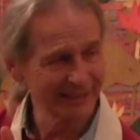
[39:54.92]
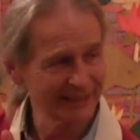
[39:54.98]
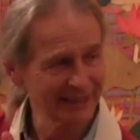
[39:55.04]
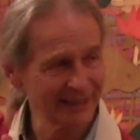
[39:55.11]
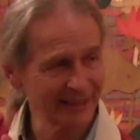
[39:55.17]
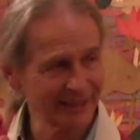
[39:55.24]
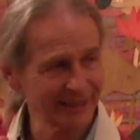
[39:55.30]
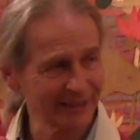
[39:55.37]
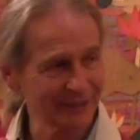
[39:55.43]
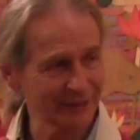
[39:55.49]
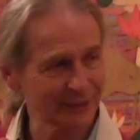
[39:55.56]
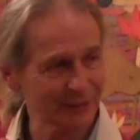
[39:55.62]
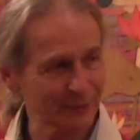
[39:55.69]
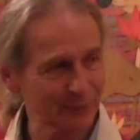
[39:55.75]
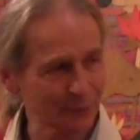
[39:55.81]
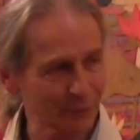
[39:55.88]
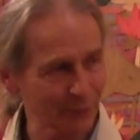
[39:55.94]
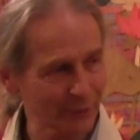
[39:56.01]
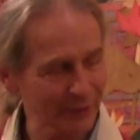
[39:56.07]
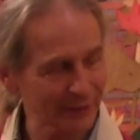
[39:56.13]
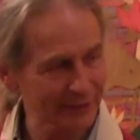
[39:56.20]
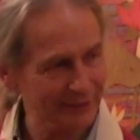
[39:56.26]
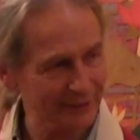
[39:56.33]

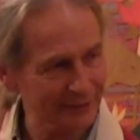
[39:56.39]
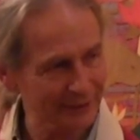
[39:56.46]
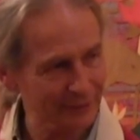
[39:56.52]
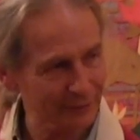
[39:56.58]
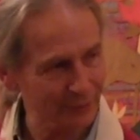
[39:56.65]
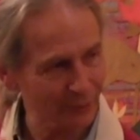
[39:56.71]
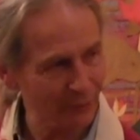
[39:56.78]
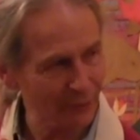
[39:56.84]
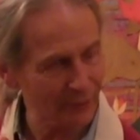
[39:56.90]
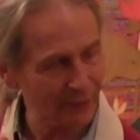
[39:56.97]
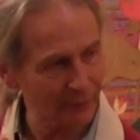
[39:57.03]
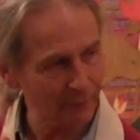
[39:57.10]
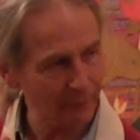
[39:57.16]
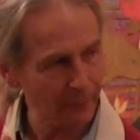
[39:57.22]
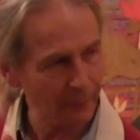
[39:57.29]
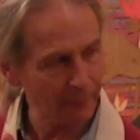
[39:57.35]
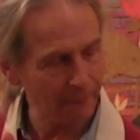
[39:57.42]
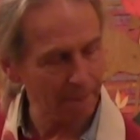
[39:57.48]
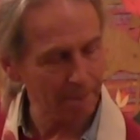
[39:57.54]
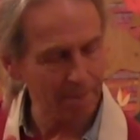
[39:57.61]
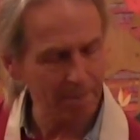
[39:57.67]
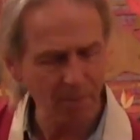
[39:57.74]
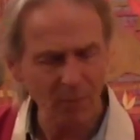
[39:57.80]
How is it you're
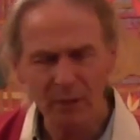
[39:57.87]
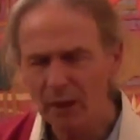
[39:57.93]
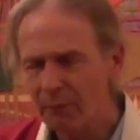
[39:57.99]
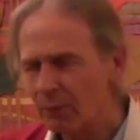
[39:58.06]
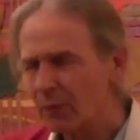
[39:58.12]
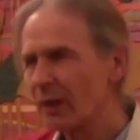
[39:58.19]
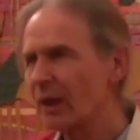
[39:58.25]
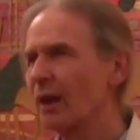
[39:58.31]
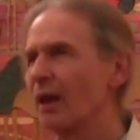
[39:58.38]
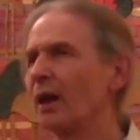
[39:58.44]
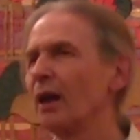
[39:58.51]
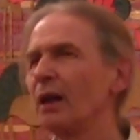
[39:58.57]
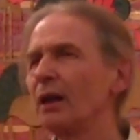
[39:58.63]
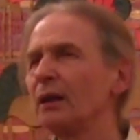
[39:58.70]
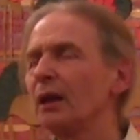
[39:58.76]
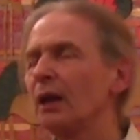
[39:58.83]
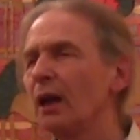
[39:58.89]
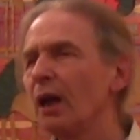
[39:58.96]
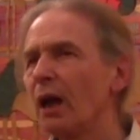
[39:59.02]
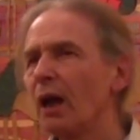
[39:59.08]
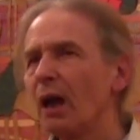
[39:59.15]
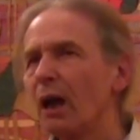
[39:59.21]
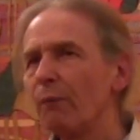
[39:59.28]
don't cross-dress anymore? You
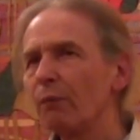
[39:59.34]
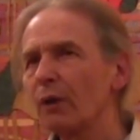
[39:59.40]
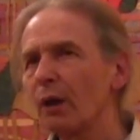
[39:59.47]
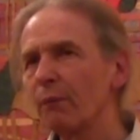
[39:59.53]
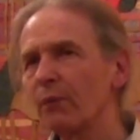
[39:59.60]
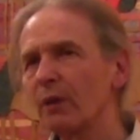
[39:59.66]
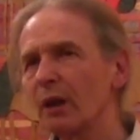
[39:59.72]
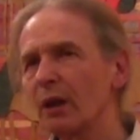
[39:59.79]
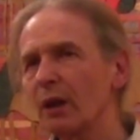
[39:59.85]
were talking about social